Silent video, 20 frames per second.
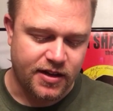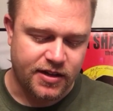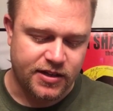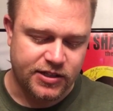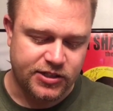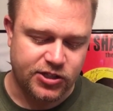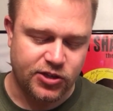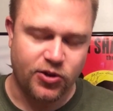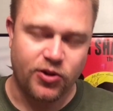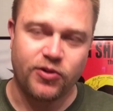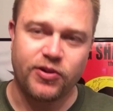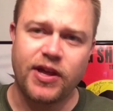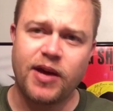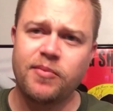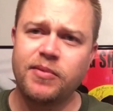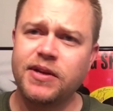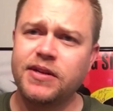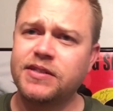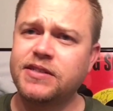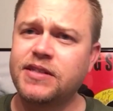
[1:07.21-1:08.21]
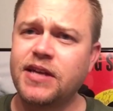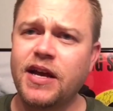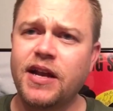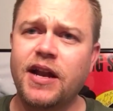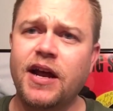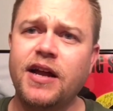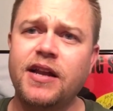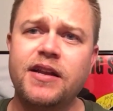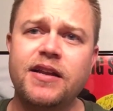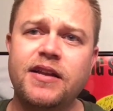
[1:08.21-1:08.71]
So that being said,
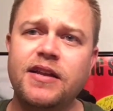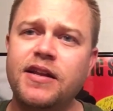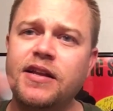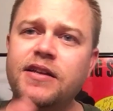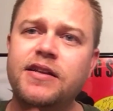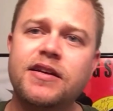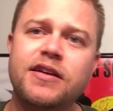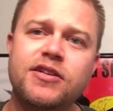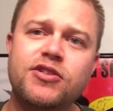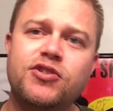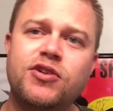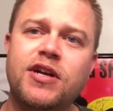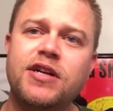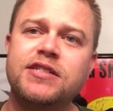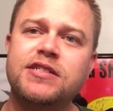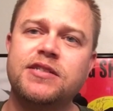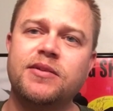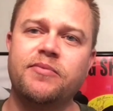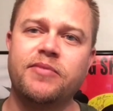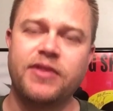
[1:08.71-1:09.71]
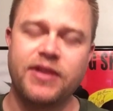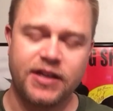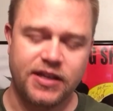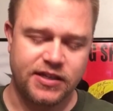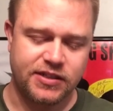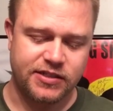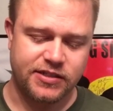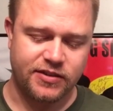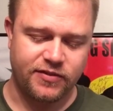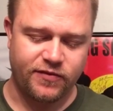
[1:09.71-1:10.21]
I need to address some
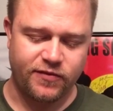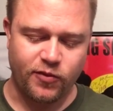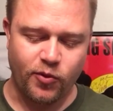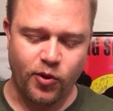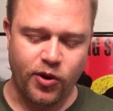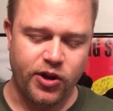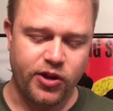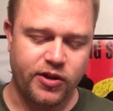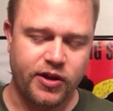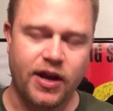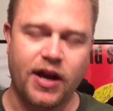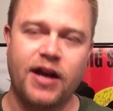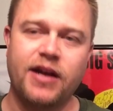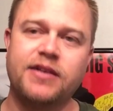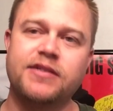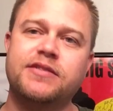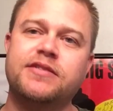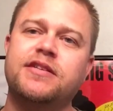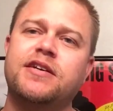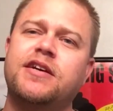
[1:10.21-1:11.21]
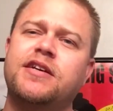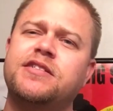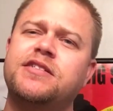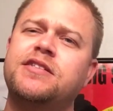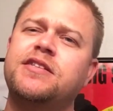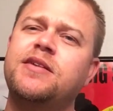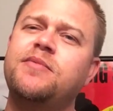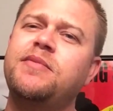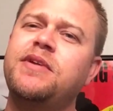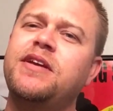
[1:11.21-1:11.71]
things for you guys.
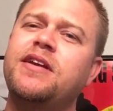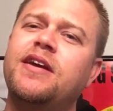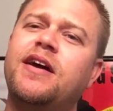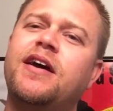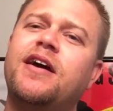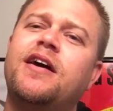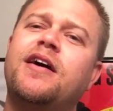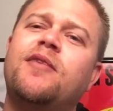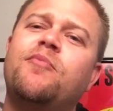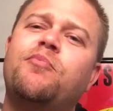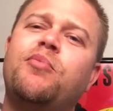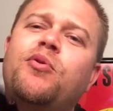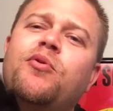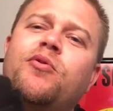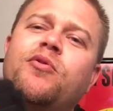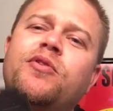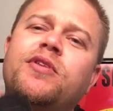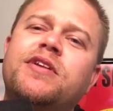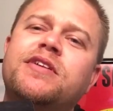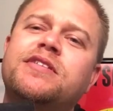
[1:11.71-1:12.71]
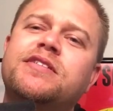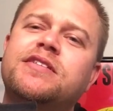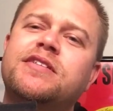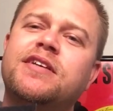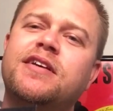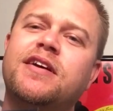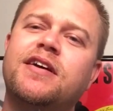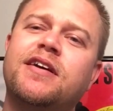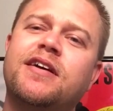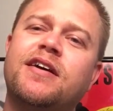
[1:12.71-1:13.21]
So let me pull this
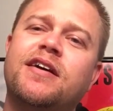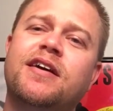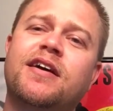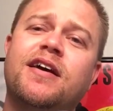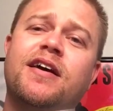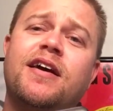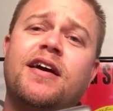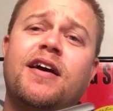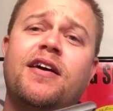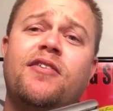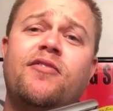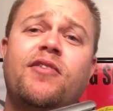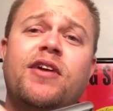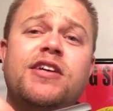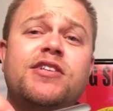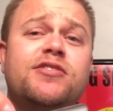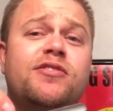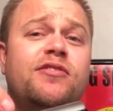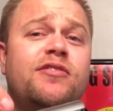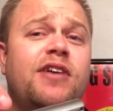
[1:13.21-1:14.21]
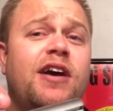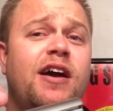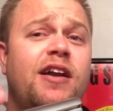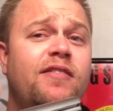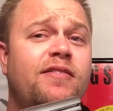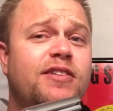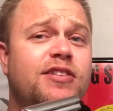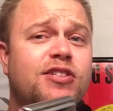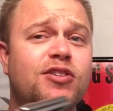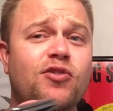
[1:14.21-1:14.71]
razor out
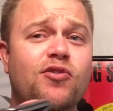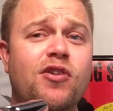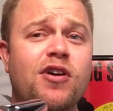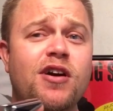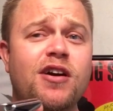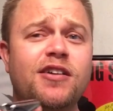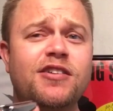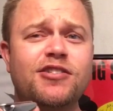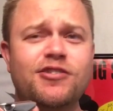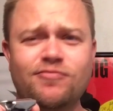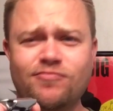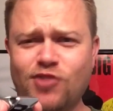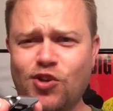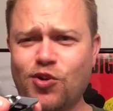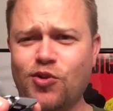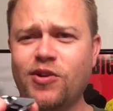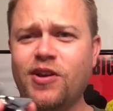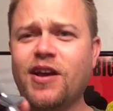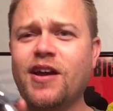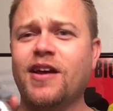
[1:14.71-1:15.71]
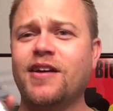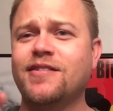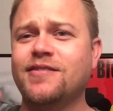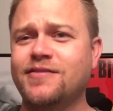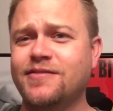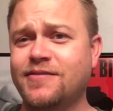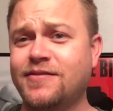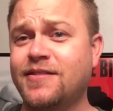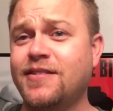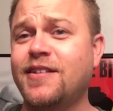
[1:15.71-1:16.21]
of its garage. Oh yeah,
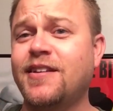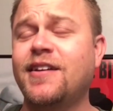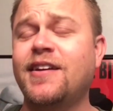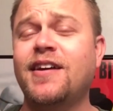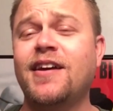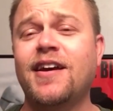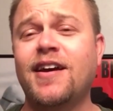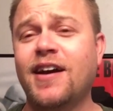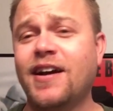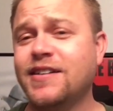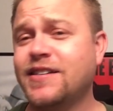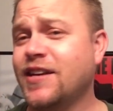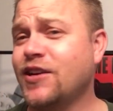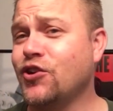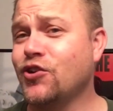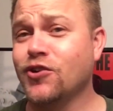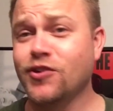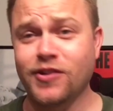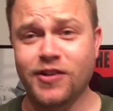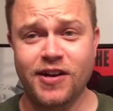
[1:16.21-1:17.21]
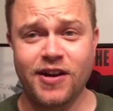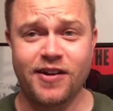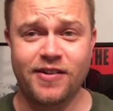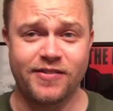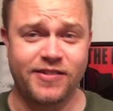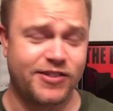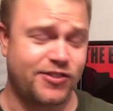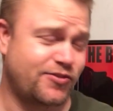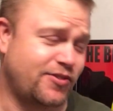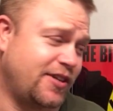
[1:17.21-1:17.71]
I take good care
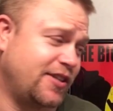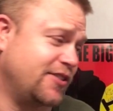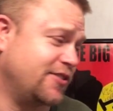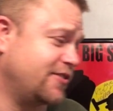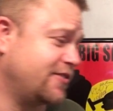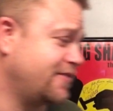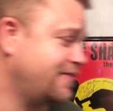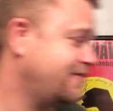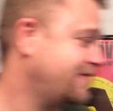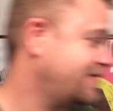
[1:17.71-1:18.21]
of this razor.